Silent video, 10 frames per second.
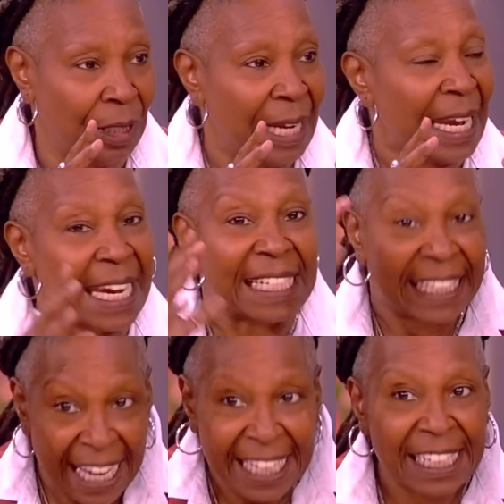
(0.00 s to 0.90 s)
Yeah.
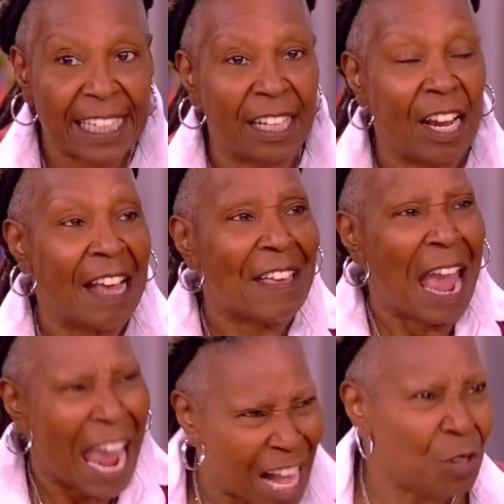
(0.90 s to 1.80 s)
in getting
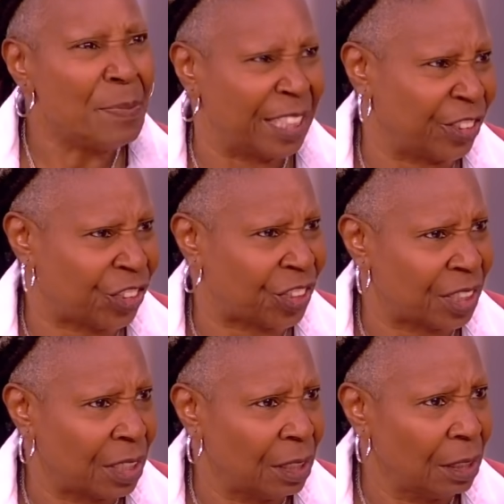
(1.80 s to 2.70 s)

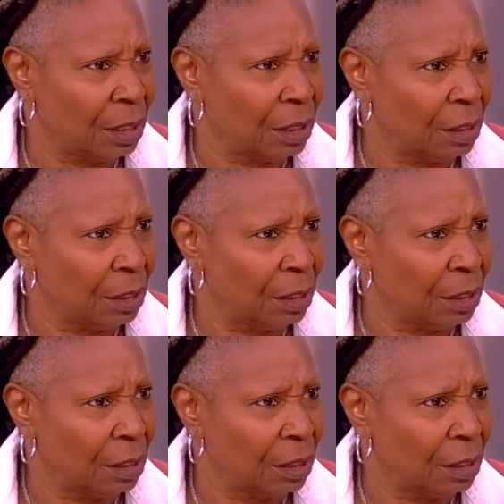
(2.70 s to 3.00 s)
helmets. Yeah